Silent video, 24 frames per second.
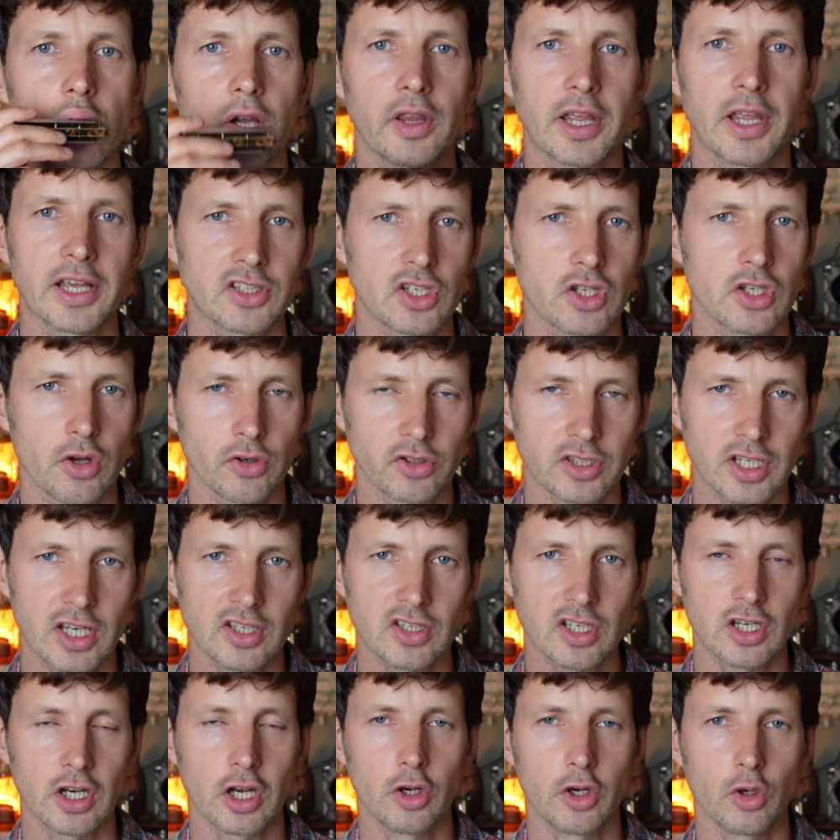that's not
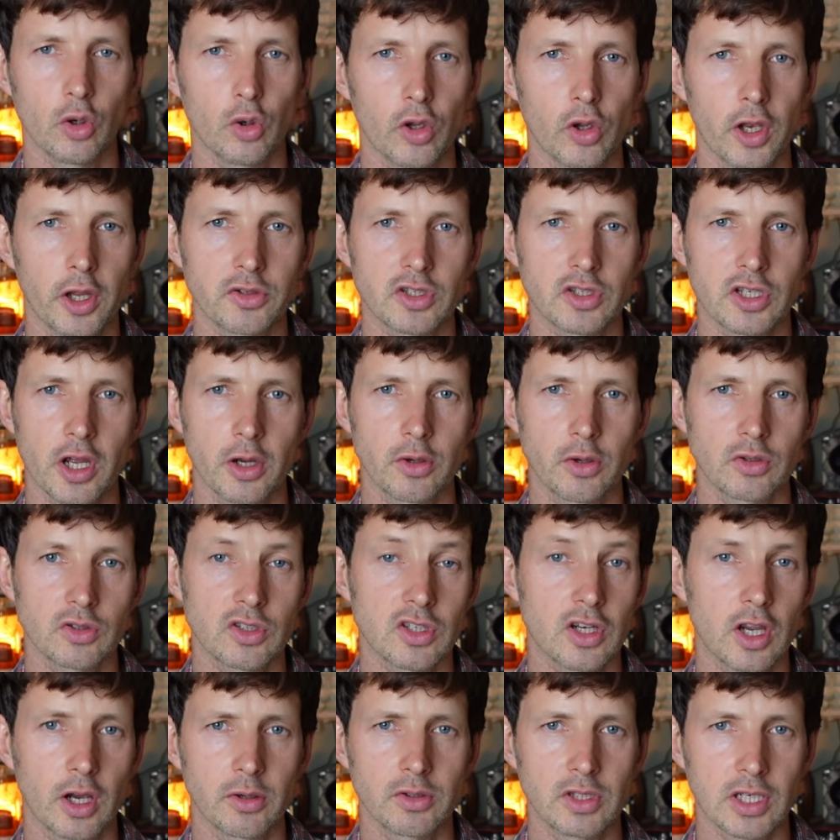dissonant. All those notes
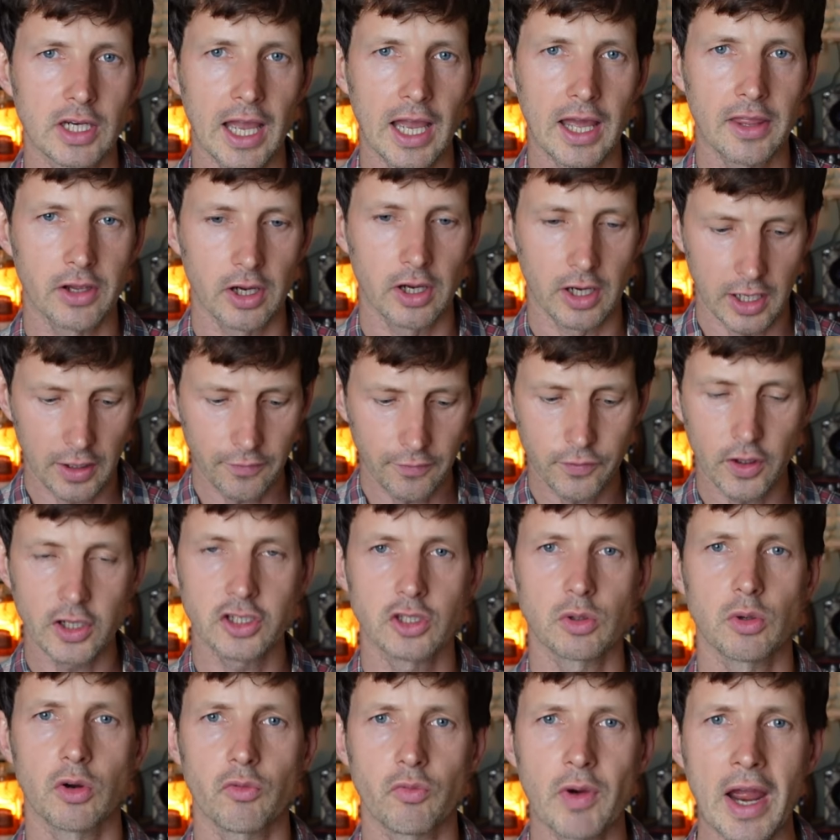go together. If I
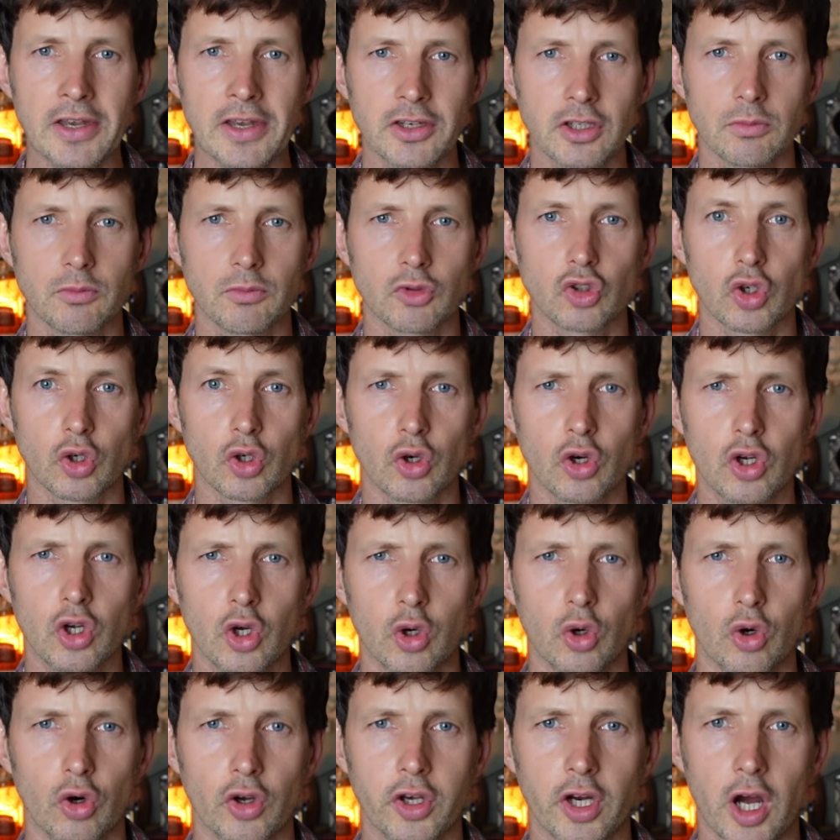do a random draw
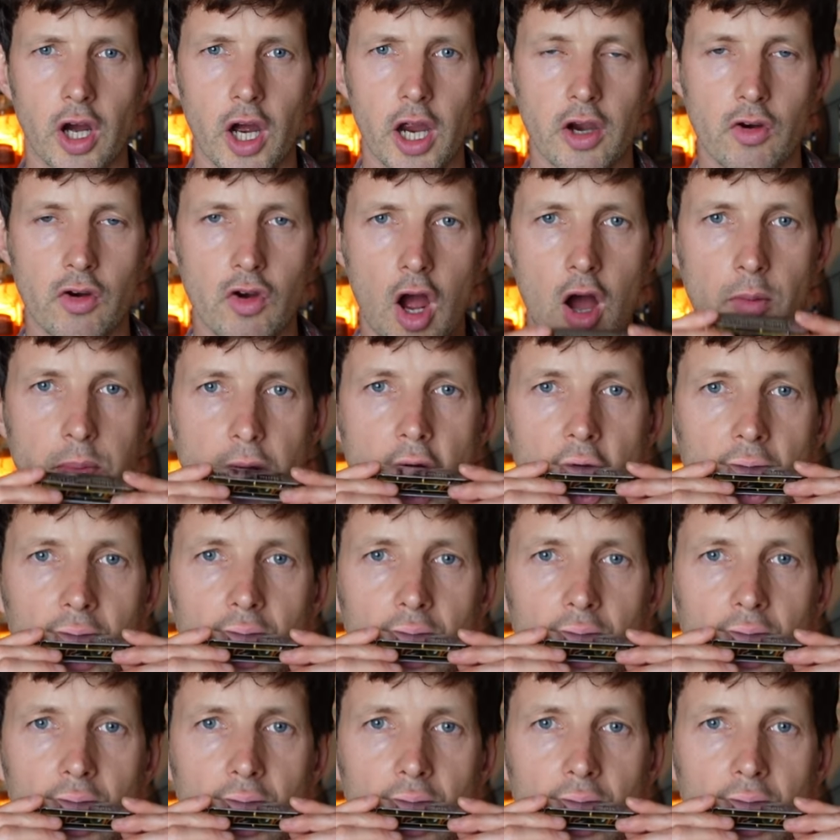chord higher up,